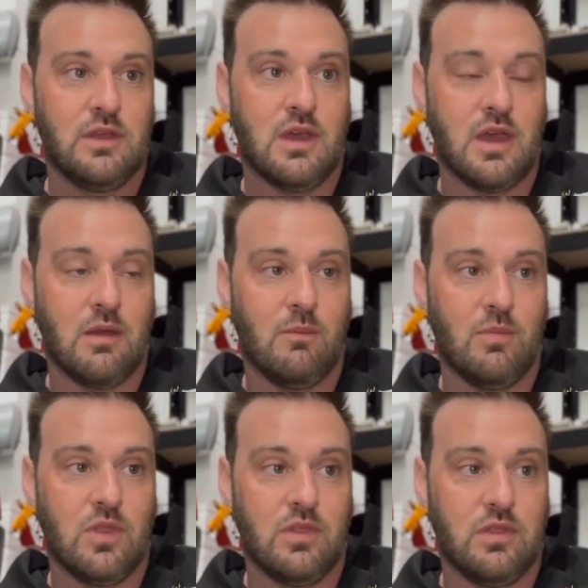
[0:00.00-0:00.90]

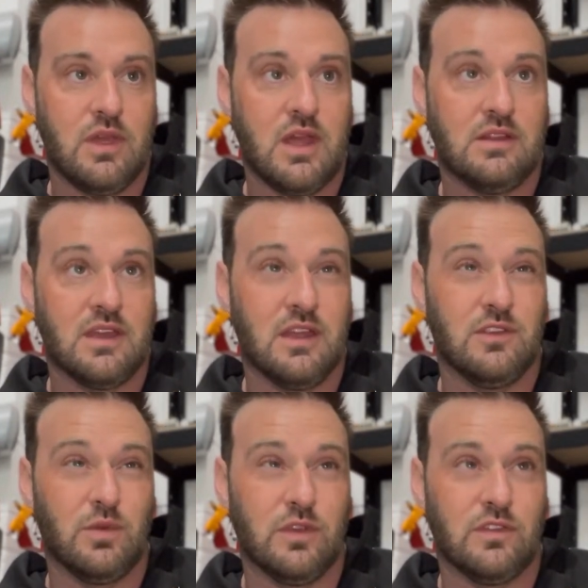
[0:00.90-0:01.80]
the end getting
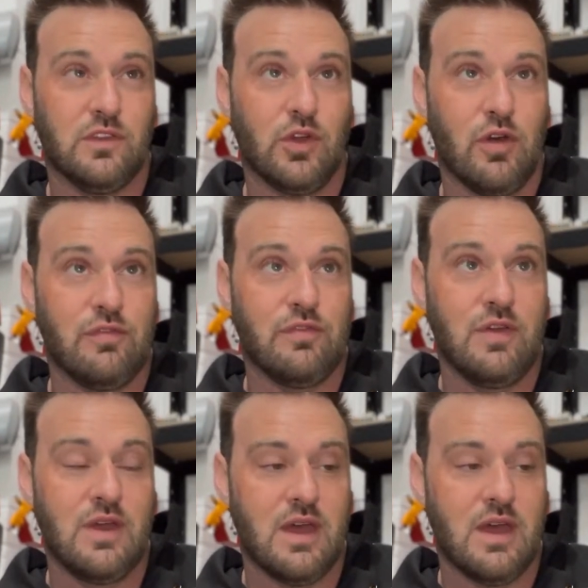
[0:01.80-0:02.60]
twisted off,